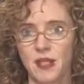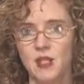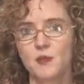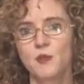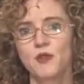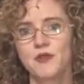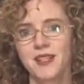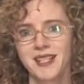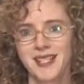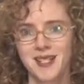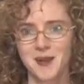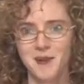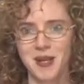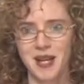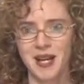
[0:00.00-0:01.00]
It's moving
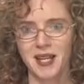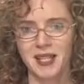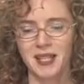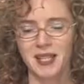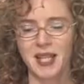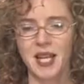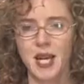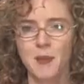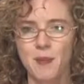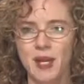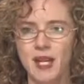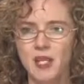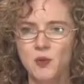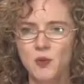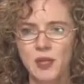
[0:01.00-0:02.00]
symbiotically.
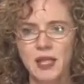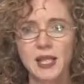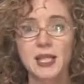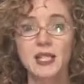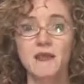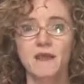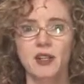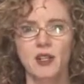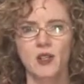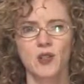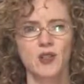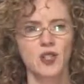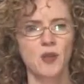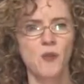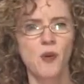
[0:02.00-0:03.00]
But it's really
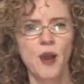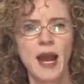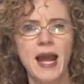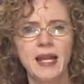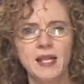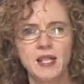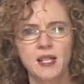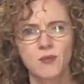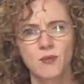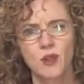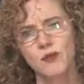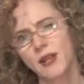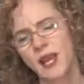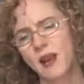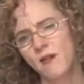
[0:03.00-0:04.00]
difficult to practice
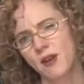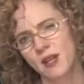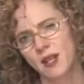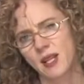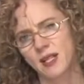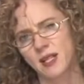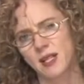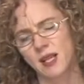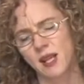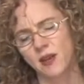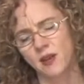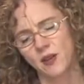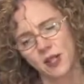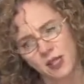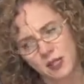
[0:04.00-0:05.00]
moving everything
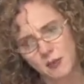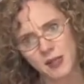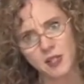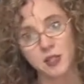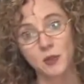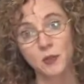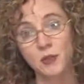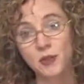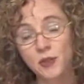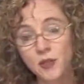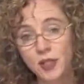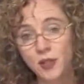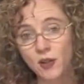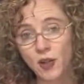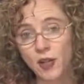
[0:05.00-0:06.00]
together. And especially with
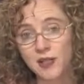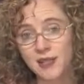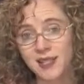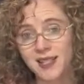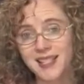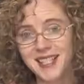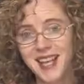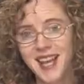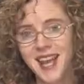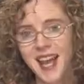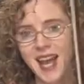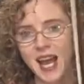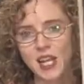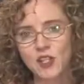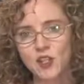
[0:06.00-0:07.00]
string crossings,
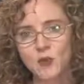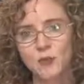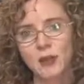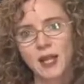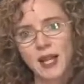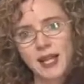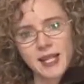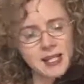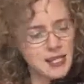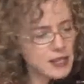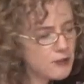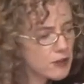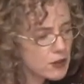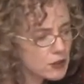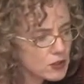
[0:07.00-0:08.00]
as you play, it's
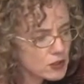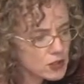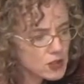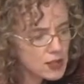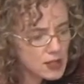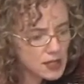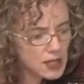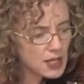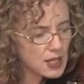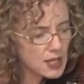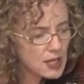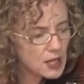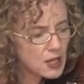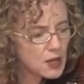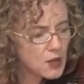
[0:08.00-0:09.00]
difficult to think,
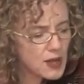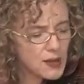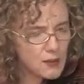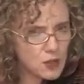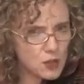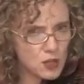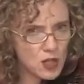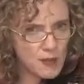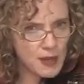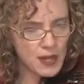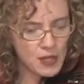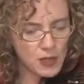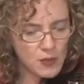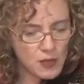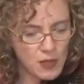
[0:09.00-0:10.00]
okay, I'm going to drop my
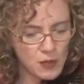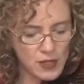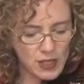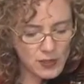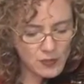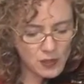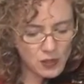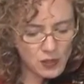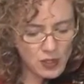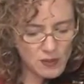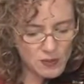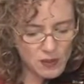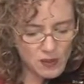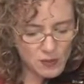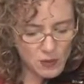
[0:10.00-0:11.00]
elbow, and now I'm going to
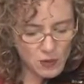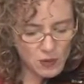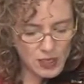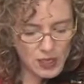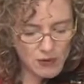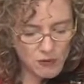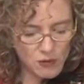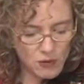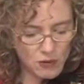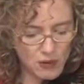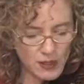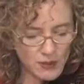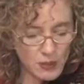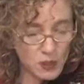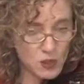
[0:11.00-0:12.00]
rotate
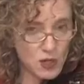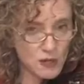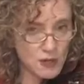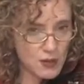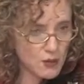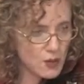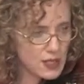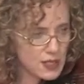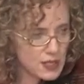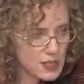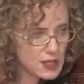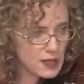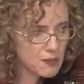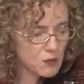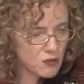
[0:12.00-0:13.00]
forward, I'm going to drop my wrist,
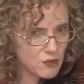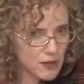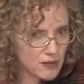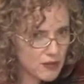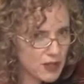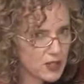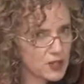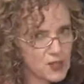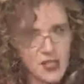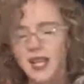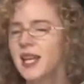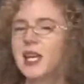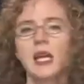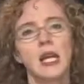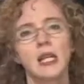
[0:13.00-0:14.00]
and then move my fingers.
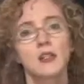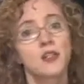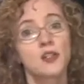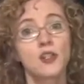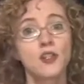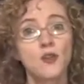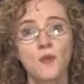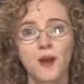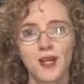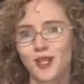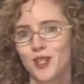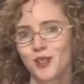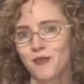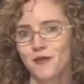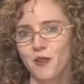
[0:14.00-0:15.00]
It's too
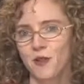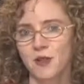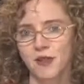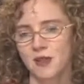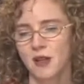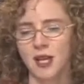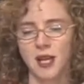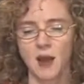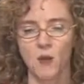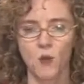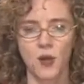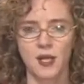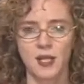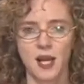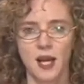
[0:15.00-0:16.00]
much to focus on at
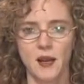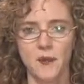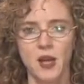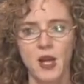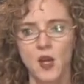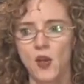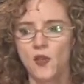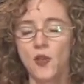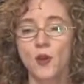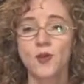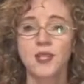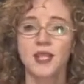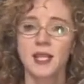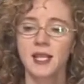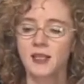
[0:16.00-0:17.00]
one time.
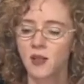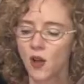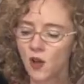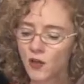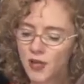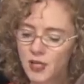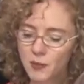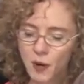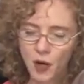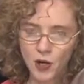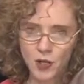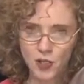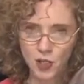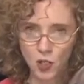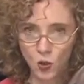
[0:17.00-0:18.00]
Those things, all these
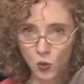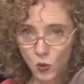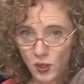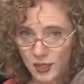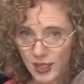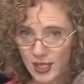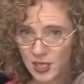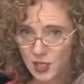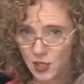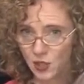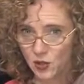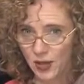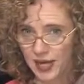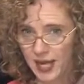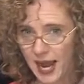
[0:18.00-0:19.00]
parts will
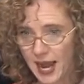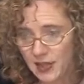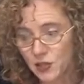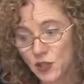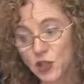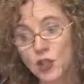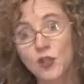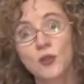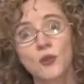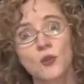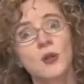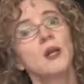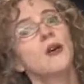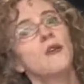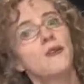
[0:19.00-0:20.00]
integrate as
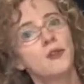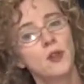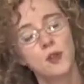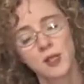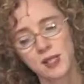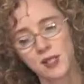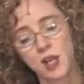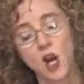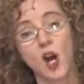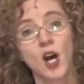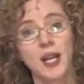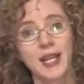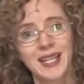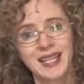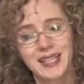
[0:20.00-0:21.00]
you focus
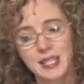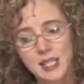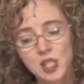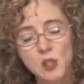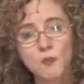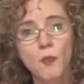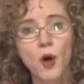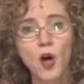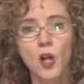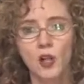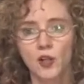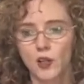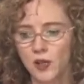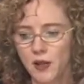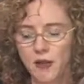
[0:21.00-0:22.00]
on
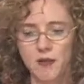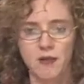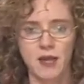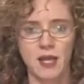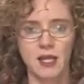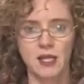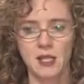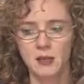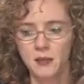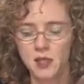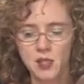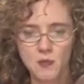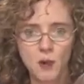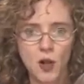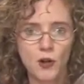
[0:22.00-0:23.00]
smaller things,
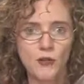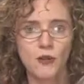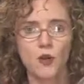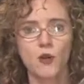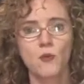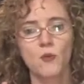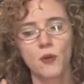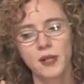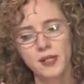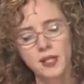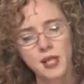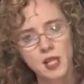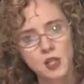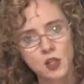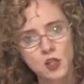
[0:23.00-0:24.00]
smaller focal points,
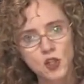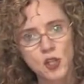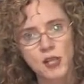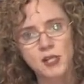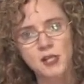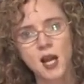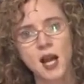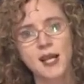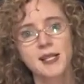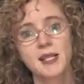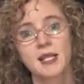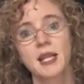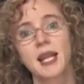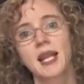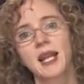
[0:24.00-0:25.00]
just
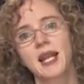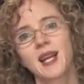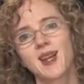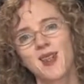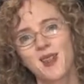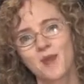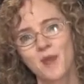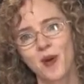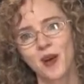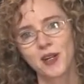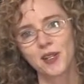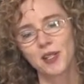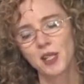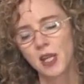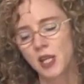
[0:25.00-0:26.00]
isolating the
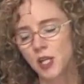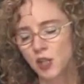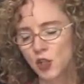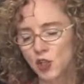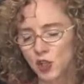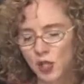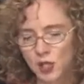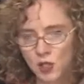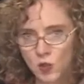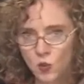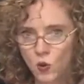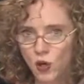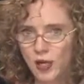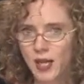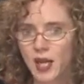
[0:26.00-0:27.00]
parts, just
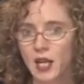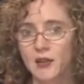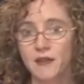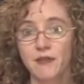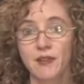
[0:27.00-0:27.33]
working on